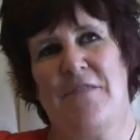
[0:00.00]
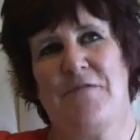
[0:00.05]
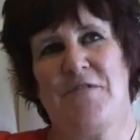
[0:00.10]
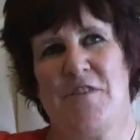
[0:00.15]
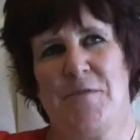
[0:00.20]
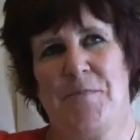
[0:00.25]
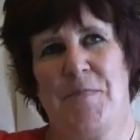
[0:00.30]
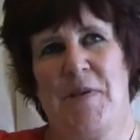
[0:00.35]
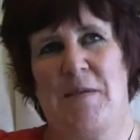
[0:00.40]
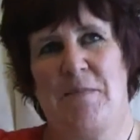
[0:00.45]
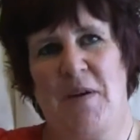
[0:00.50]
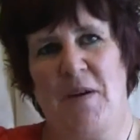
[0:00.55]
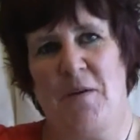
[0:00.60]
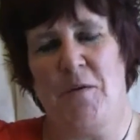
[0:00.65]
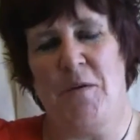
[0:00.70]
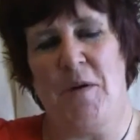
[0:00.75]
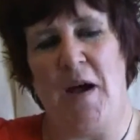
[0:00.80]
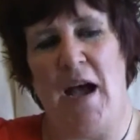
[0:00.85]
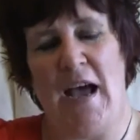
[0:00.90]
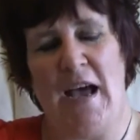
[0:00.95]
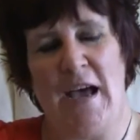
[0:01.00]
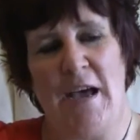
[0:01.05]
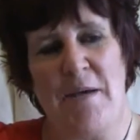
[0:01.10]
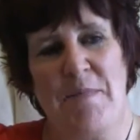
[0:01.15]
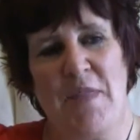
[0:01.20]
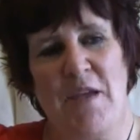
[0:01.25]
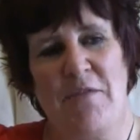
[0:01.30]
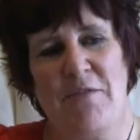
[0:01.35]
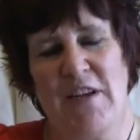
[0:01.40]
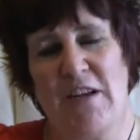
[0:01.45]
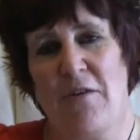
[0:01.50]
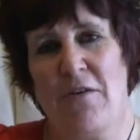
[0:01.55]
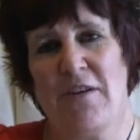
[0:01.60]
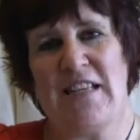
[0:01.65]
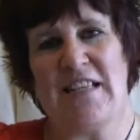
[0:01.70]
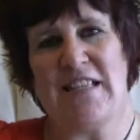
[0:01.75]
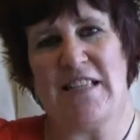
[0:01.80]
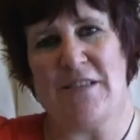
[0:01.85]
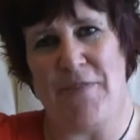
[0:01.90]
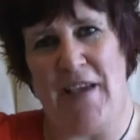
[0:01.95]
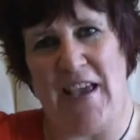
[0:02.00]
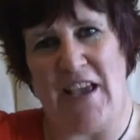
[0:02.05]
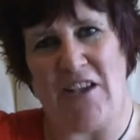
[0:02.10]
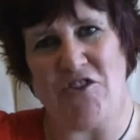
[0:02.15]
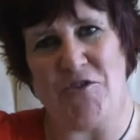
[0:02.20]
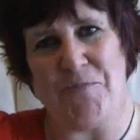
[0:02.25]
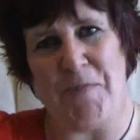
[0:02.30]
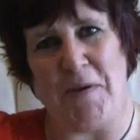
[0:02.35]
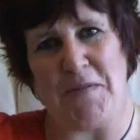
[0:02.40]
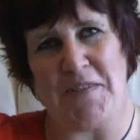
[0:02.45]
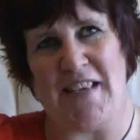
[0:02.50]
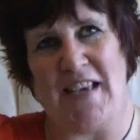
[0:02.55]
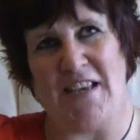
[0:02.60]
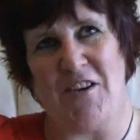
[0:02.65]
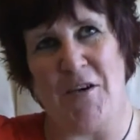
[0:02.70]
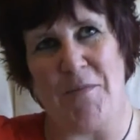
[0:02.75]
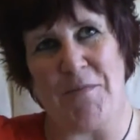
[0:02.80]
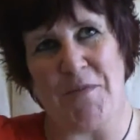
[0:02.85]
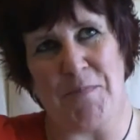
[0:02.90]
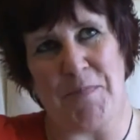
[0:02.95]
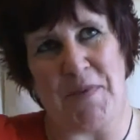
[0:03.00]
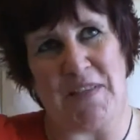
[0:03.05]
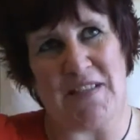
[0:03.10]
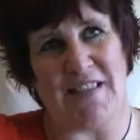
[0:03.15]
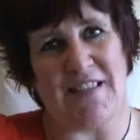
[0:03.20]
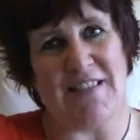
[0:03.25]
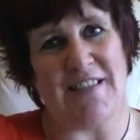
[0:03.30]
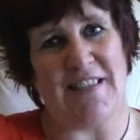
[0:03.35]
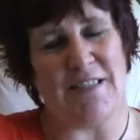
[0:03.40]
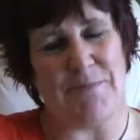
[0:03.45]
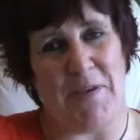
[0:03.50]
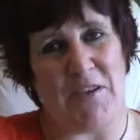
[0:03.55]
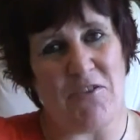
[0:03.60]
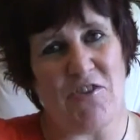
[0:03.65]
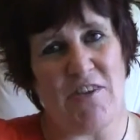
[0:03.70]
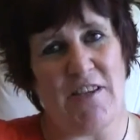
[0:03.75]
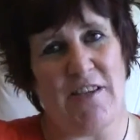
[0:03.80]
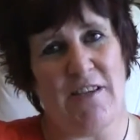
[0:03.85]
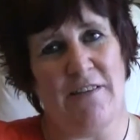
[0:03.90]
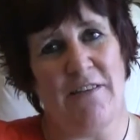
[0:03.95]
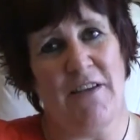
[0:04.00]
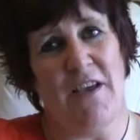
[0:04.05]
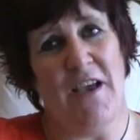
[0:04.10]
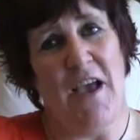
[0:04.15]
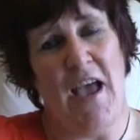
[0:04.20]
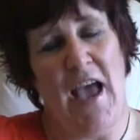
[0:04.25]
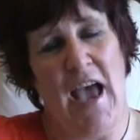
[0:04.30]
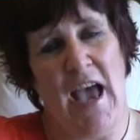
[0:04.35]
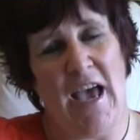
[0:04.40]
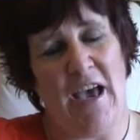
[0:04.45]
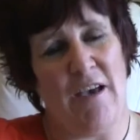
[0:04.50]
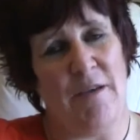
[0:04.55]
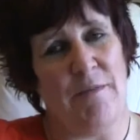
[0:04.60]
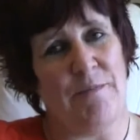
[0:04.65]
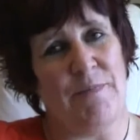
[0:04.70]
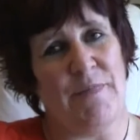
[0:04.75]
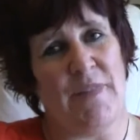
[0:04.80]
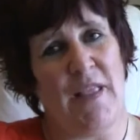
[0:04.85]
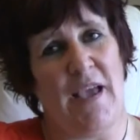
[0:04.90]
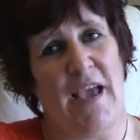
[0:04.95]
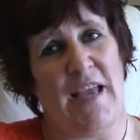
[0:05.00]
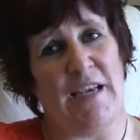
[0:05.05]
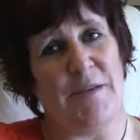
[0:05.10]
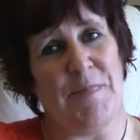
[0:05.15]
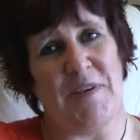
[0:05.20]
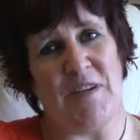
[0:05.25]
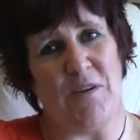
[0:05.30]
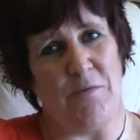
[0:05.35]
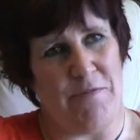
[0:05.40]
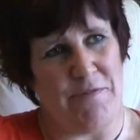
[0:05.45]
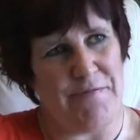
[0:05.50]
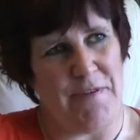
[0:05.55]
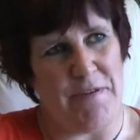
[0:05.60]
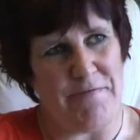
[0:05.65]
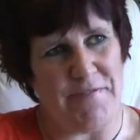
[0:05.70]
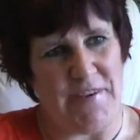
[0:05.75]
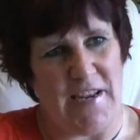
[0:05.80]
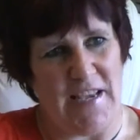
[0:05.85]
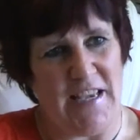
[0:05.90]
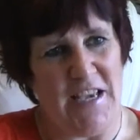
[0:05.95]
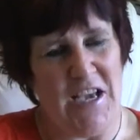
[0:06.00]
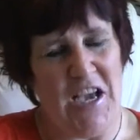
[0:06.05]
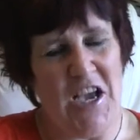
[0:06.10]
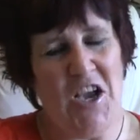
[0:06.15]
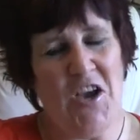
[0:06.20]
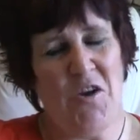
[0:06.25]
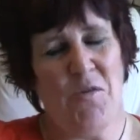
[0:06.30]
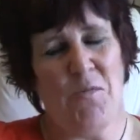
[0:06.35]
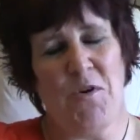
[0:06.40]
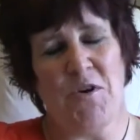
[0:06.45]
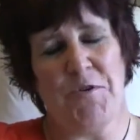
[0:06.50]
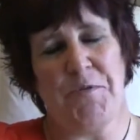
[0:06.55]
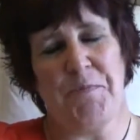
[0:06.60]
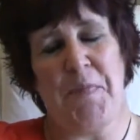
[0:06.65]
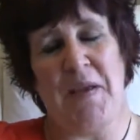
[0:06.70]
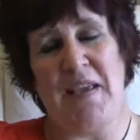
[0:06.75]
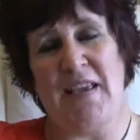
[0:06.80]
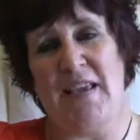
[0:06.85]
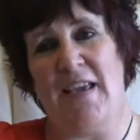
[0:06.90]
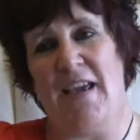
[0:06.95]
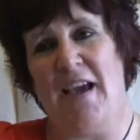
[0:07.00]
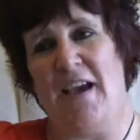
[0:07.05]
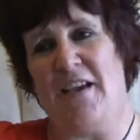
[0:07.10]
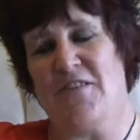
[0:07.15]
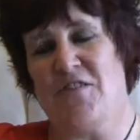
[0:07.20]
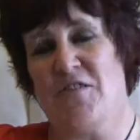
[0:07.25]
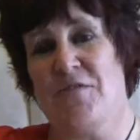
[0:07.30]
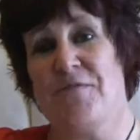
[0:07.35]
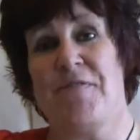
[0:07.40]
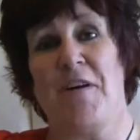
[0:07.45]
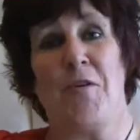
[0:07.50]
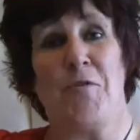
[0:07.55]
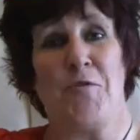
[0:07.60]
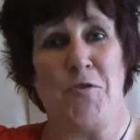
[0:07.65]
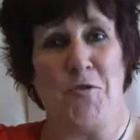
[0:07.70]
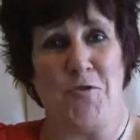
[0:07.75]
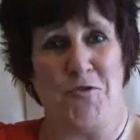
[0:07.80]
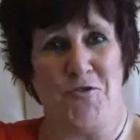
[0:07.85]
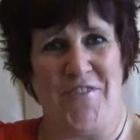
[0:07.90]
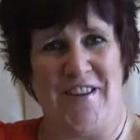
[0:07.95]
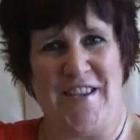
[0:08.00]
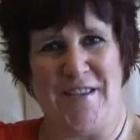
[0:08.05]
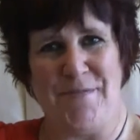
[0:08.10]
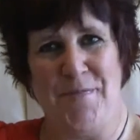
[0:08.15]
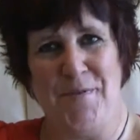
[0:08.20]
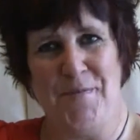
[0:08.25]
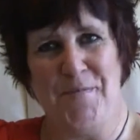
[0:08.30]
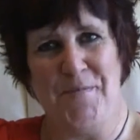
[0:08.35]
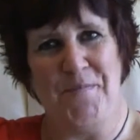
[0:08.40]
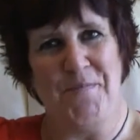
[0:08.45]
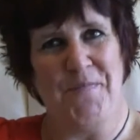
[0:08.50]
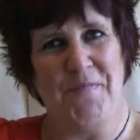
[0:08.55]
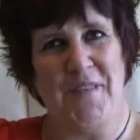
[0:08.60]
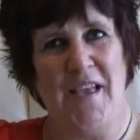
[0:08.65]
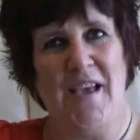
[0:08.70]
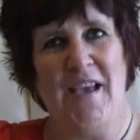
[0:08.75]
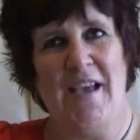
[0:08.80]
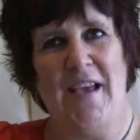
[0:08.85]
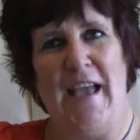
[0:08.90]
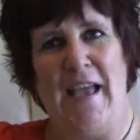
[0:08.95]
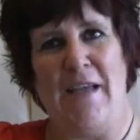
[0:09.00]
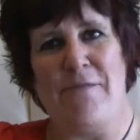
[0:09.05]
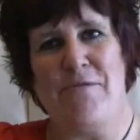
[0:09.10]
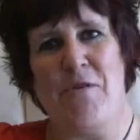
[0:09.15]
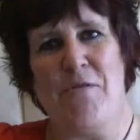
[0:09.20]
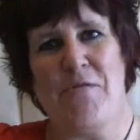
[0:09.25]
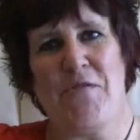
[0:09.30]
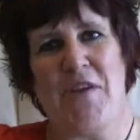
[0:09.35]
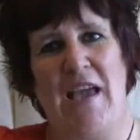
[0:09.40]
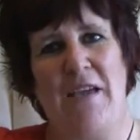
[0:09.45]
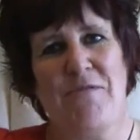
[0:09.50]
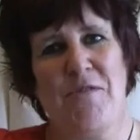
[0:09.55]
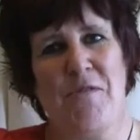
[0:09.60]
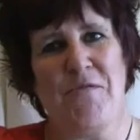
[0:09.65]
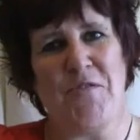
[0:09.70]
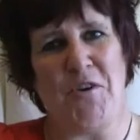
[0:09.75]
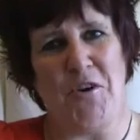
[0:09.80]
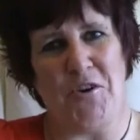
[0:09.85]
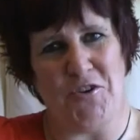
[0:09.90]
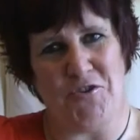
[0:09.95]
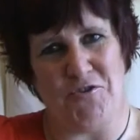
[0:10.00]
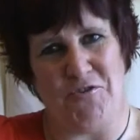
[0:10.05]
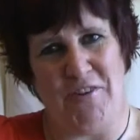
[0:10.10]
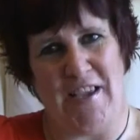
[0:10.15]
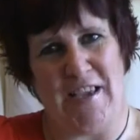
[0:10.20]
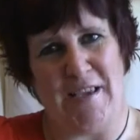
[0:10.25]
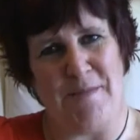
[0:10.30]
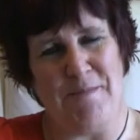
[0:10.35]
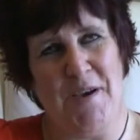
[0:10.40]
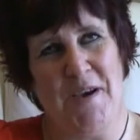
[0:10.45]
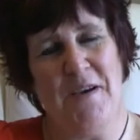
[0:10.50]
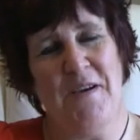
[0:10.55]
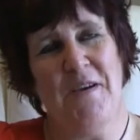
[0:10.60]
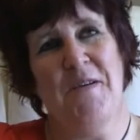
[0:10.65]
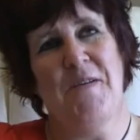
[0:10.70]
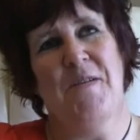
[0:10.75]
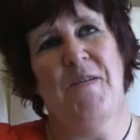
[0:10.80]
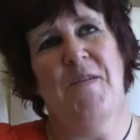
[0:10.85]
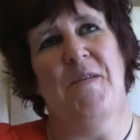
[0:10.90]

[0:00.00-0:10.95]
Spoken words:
to give to people, regardless of age, about setting up their business, especially anybody over 50, would be to follow your dream. If you've got a dream,